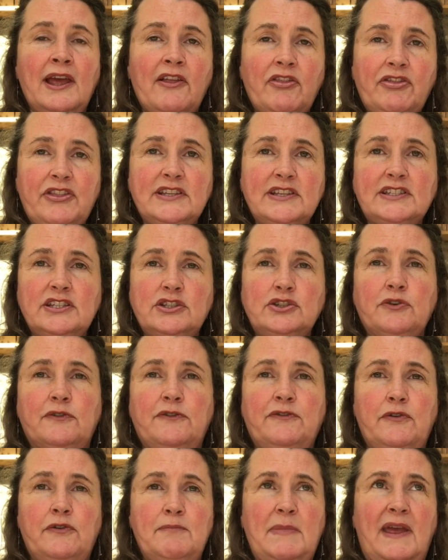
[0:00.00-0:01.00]
this is your
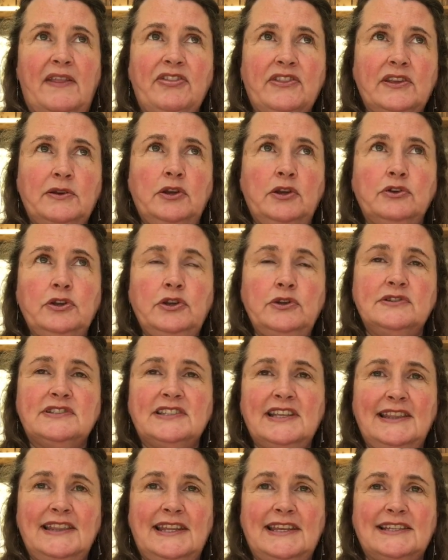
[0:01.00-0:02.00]
ferment. You're
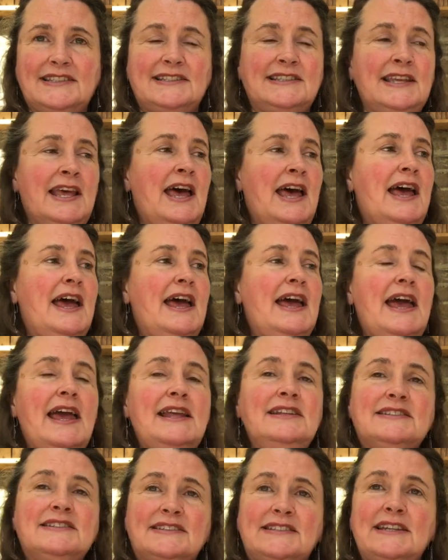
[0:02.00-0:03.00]
using this
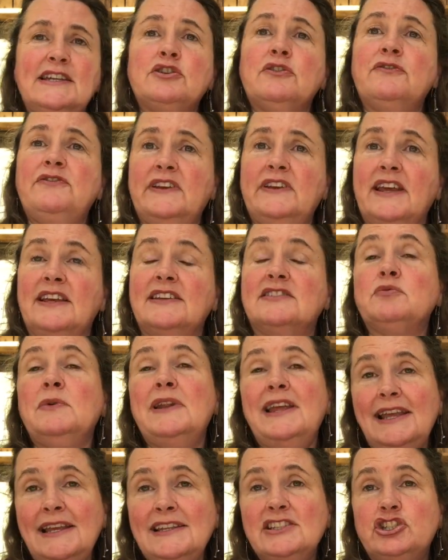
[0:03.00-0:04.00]
instead of yeast. Well,
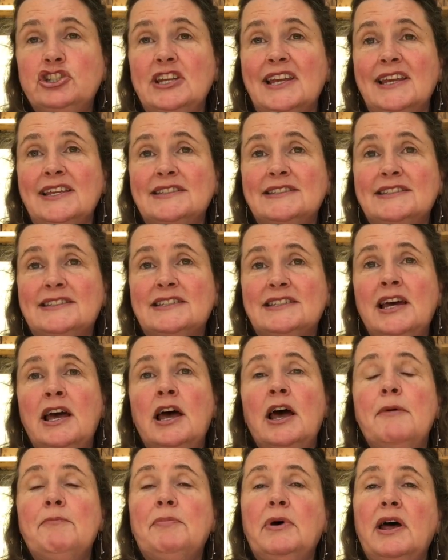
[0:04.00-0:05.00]
it is yeast,
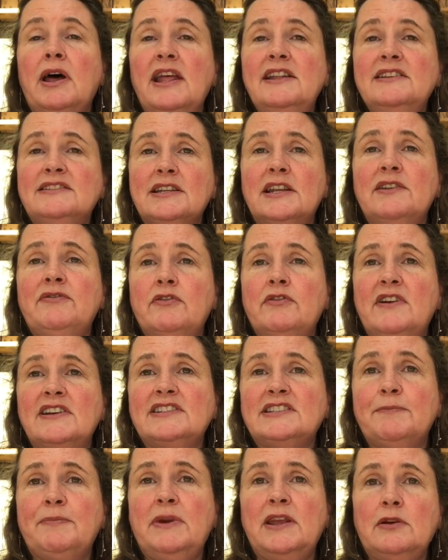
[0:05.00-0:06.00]
but instead of a
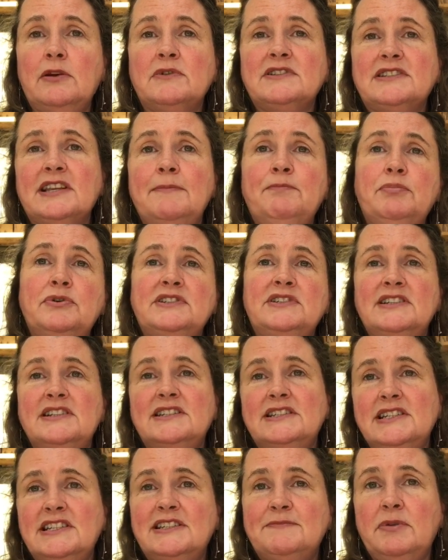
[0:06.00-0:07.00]
recipe that will say put in a
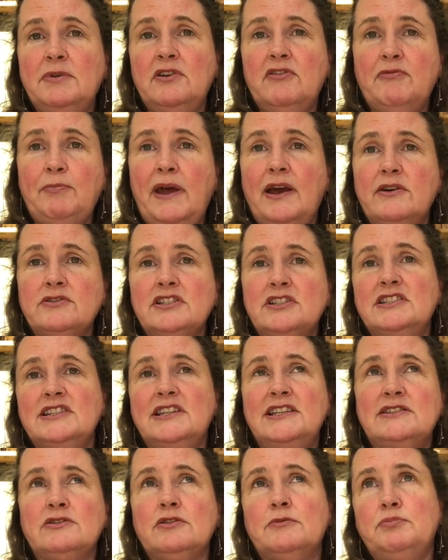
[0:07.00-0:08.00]
teaspoon of powdered
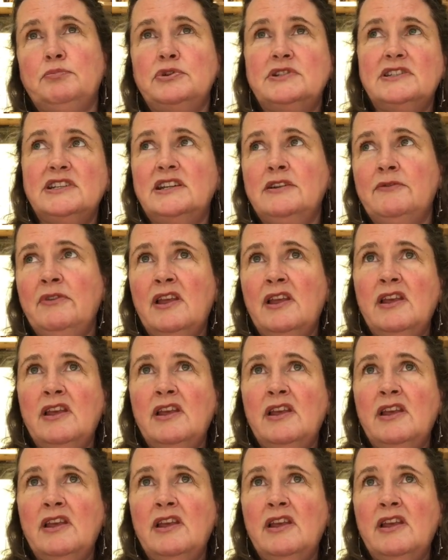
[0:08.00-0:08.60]
yeast or put in